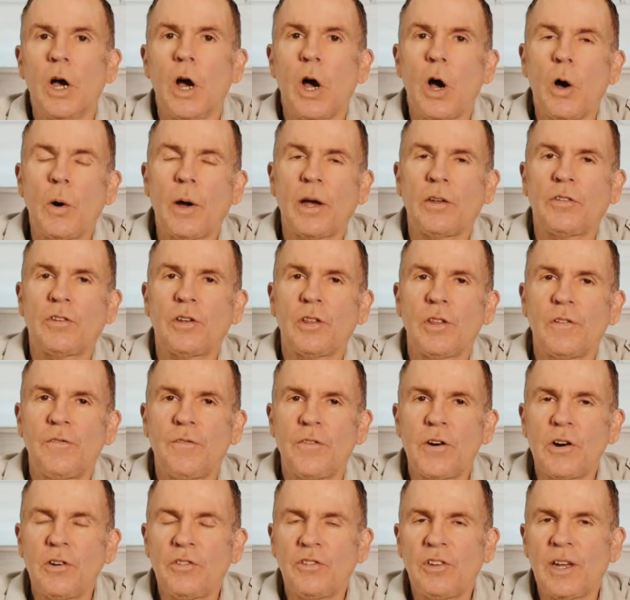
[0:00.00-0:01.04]
Okay, so the
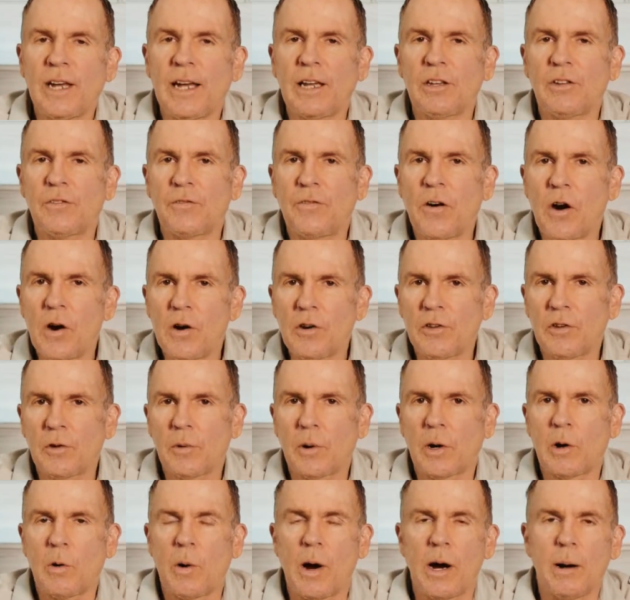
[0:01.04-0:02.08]
first thing, as far as the
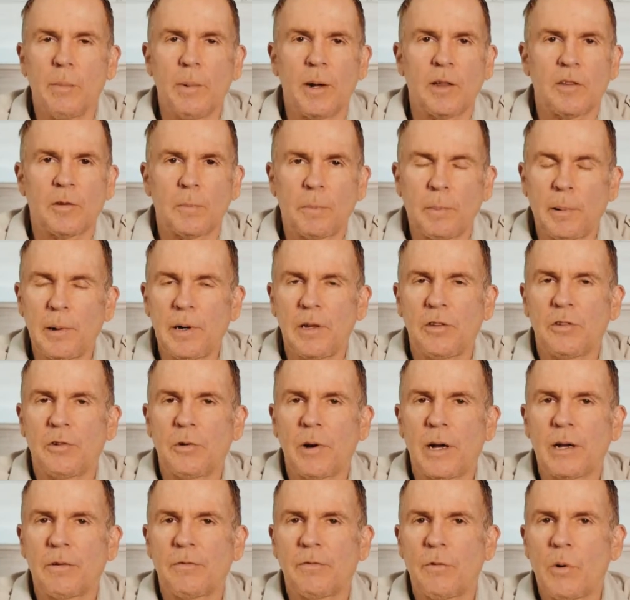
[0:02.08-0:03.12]
requirements, pretty
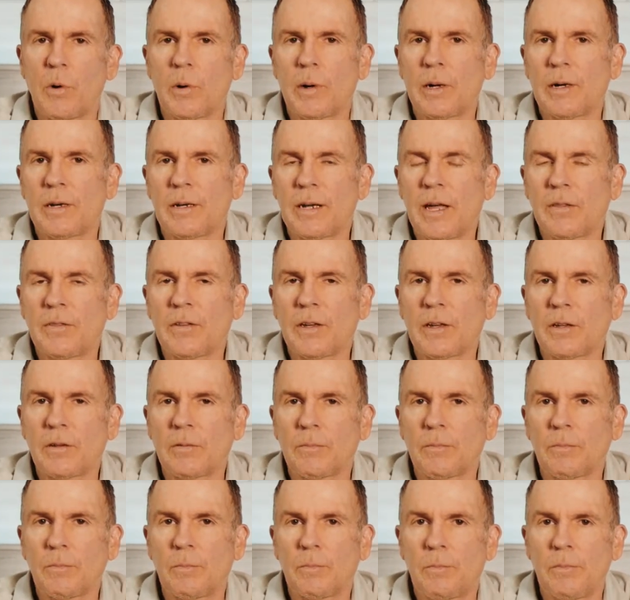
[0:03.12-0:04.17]
straightforward,
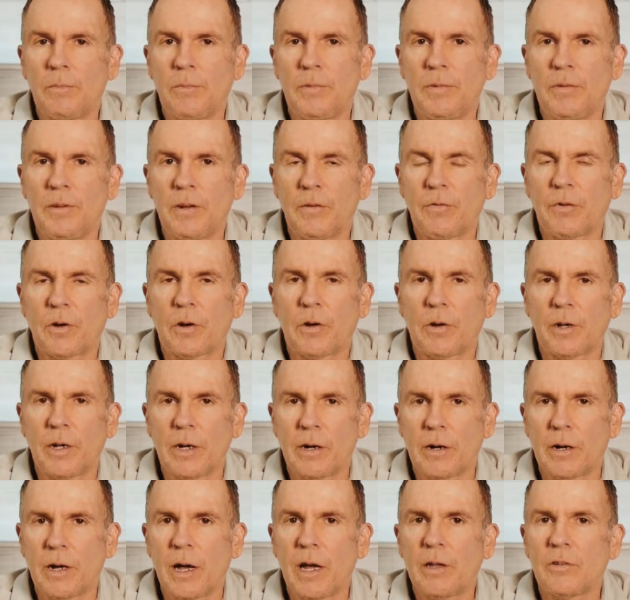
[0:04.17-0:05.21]
nothing difficult
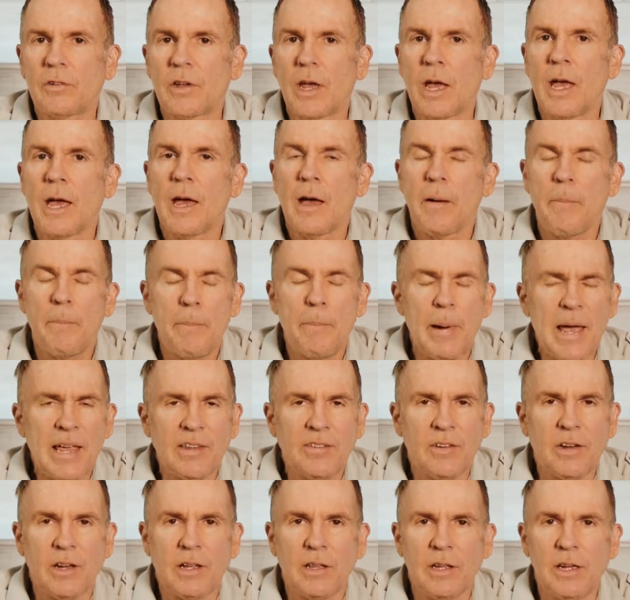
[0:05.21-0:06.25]
here, guys.
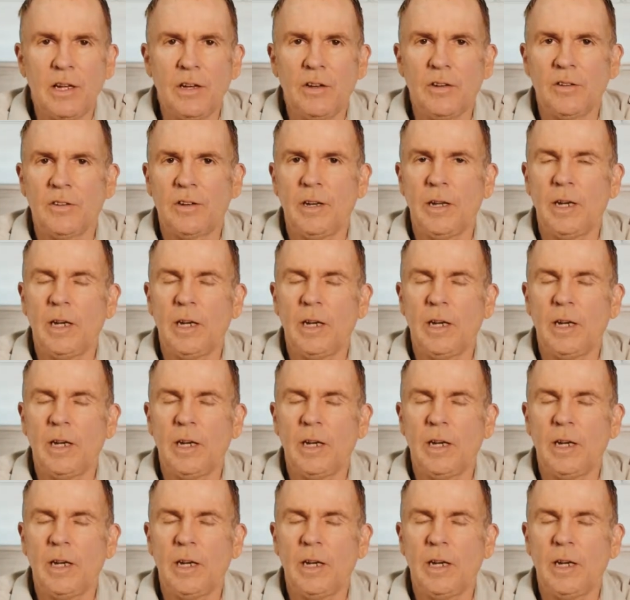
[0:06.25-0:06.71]
Basically, you just need